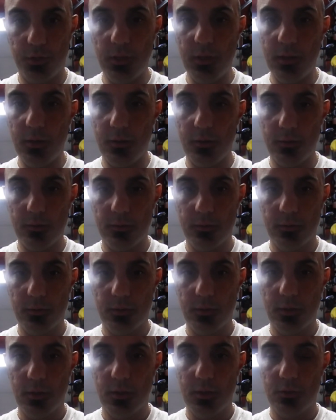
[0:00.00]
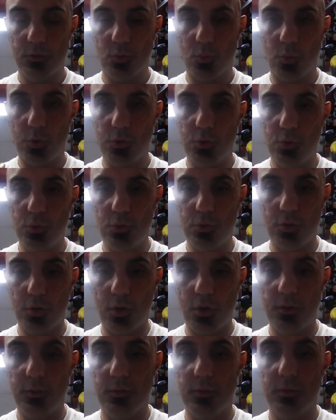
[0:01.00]
here. So when you
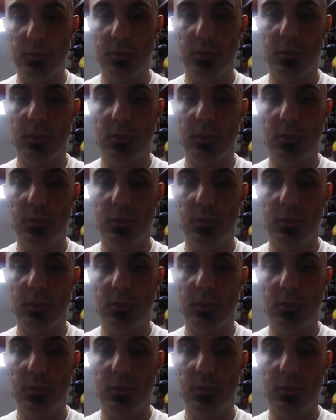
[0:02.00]
turn,